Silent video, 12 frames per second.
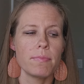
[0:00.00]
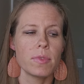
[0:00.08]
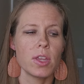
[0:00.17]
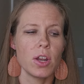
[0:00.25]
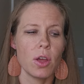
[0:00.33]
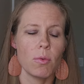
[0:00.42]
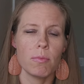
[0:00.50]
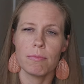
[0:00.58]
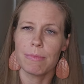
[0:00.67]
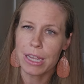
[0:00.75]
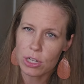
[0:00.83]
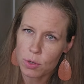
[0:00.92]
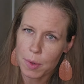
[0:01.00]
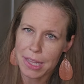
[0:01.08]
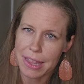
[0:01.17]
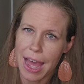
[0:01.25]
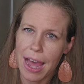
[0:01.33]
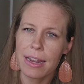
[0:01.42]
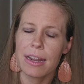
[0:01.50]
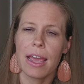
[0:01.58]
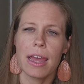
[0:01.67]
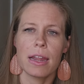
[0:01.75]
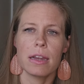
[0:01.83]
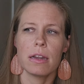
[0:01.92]
you know, me doing that
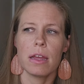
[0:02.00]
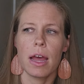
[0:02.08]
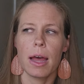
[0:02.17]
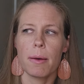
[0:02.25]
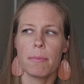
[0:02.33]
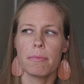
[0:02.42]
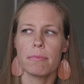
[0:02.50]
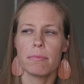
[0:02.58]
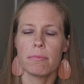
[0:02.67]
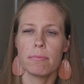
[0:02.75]
and um,